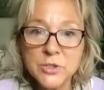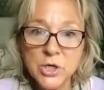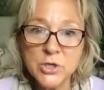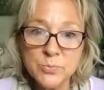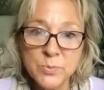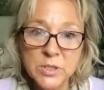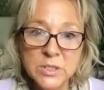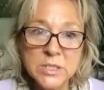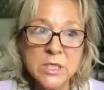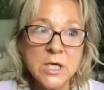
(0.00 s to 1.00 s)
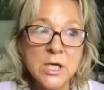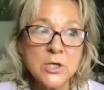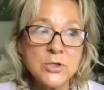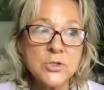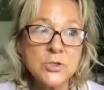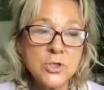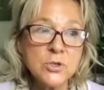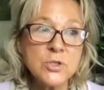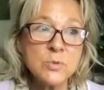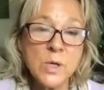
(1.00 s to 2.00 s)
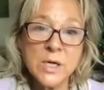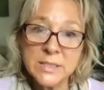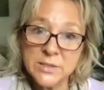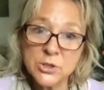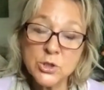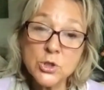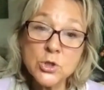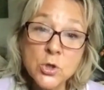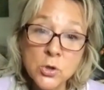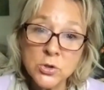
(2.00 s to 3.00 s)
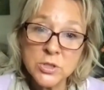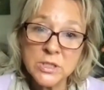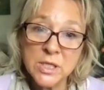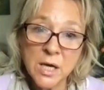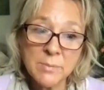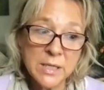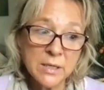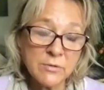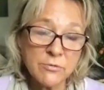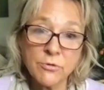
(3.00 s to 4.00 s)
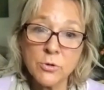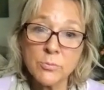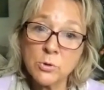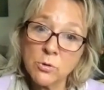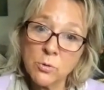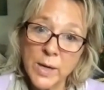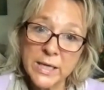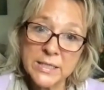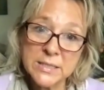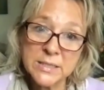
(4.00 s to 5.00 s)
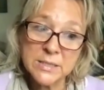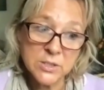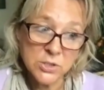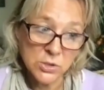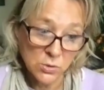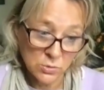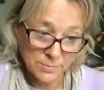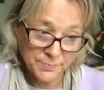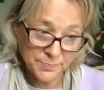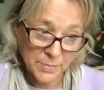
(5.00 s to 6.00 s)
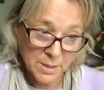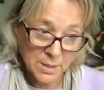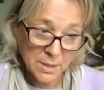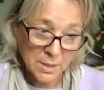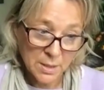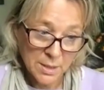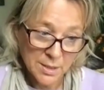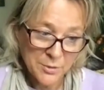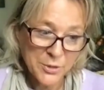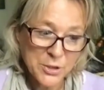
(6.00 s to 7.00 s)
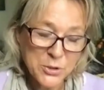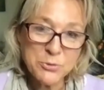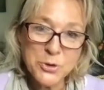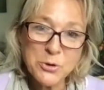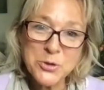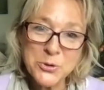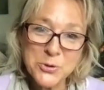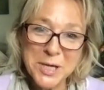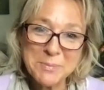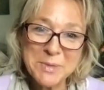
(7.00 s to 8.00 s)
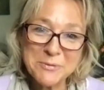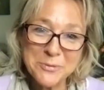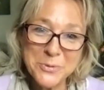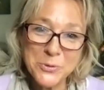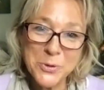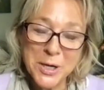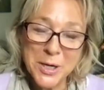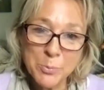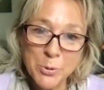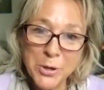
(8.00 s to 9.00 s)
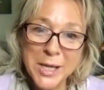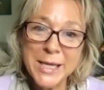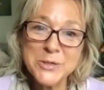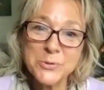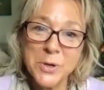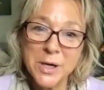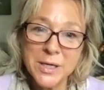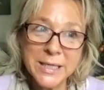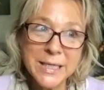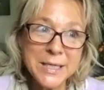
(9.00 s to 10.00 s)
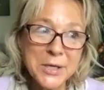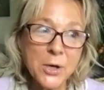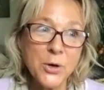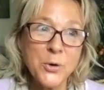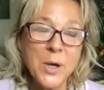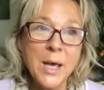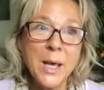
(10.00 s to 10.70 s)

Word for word: judgment to use words that are not coming from your awareness as a soul, that you know are not coming from your hurt pride or hurt ego,